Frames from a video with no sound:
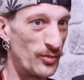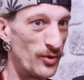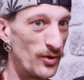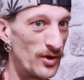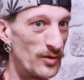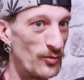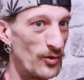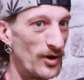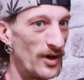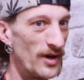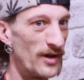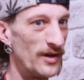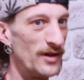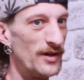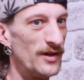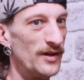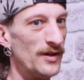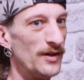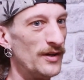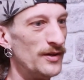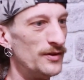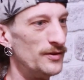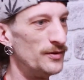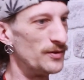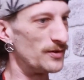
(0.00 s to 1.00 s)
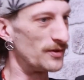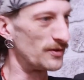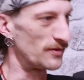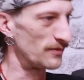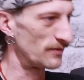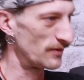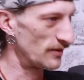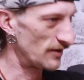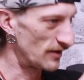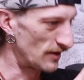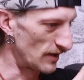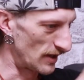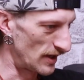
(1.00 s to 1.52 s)
point where you can
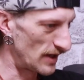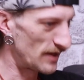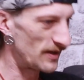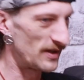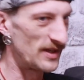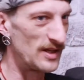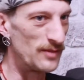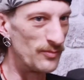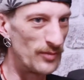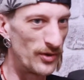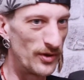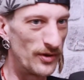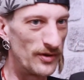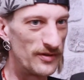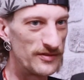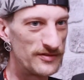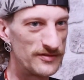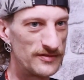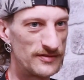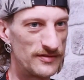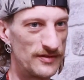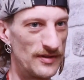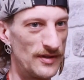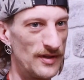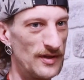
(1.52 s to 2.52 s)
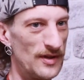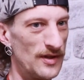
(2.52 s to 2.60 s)
collect the inputs